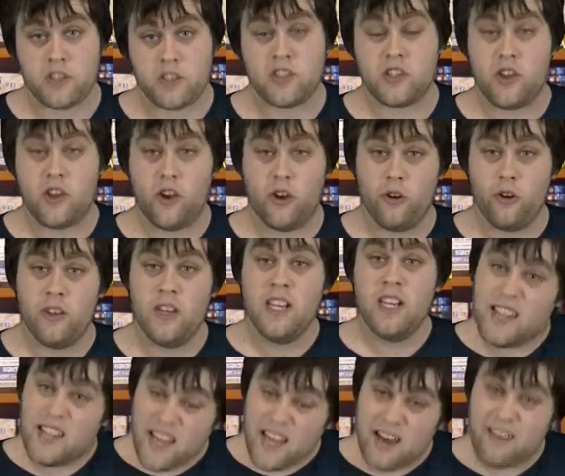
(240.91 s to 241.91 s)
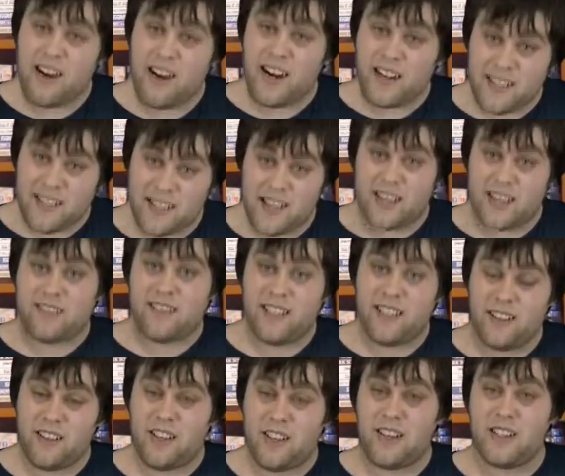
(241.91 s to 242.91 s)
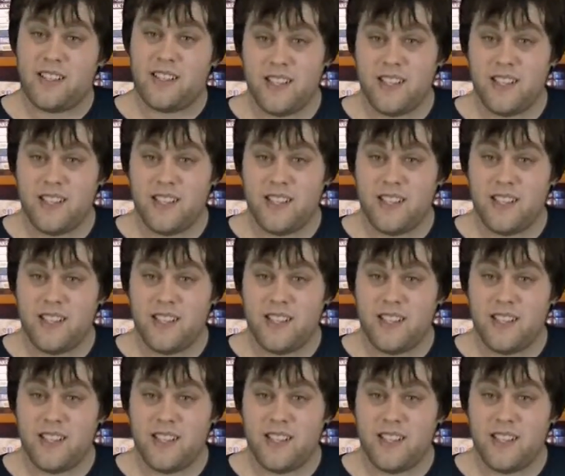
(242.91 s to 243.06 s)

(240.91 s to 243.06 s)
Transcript: so there aren't exactly a lot of